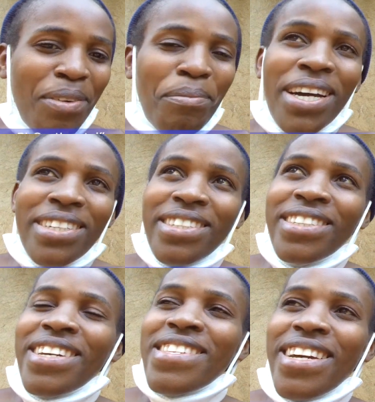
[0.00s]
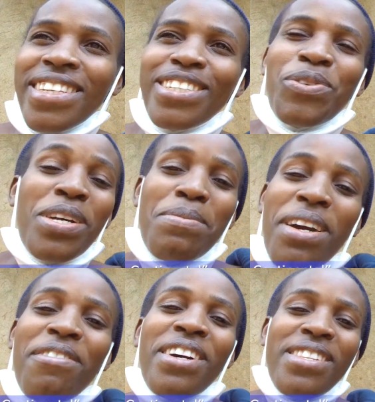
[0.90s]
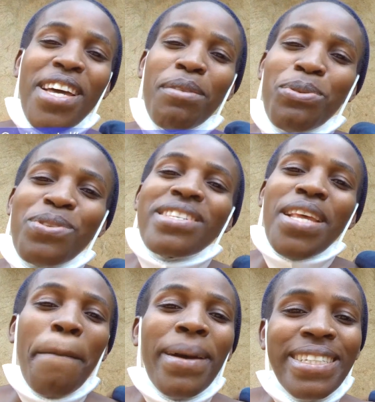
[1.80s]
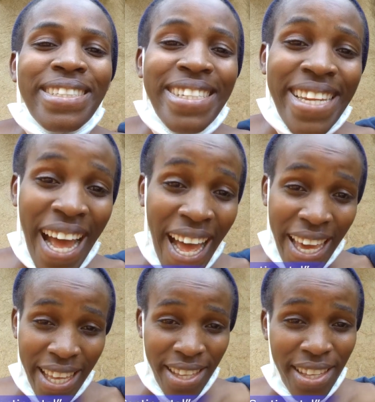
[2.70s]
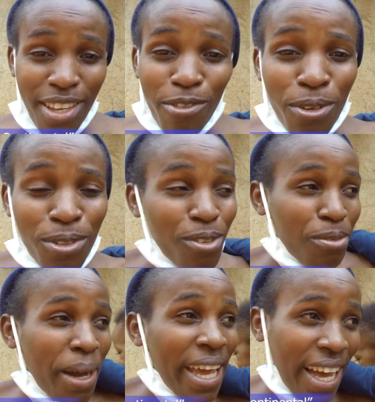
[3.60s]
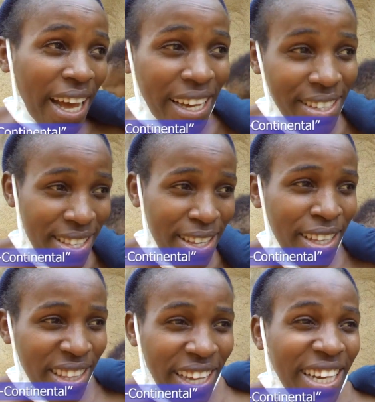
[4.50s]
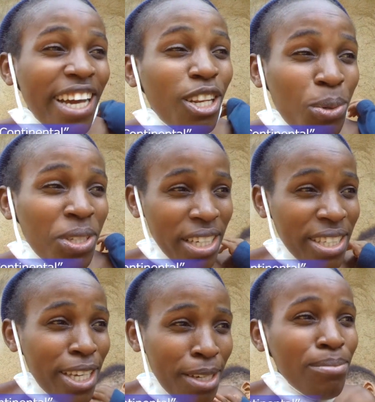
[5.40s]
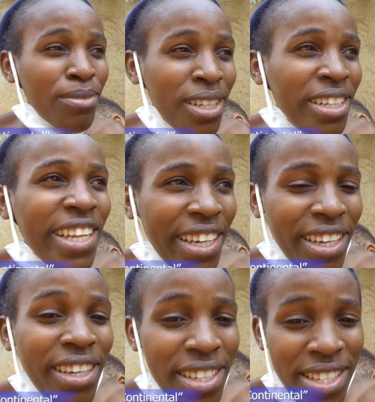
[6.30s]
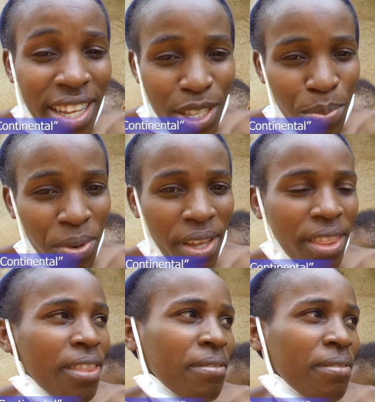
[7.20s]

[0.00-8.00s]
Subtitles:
But yesterday it was my first time to see somebody die in front of my eyes. Like I looked at him taking his last breath.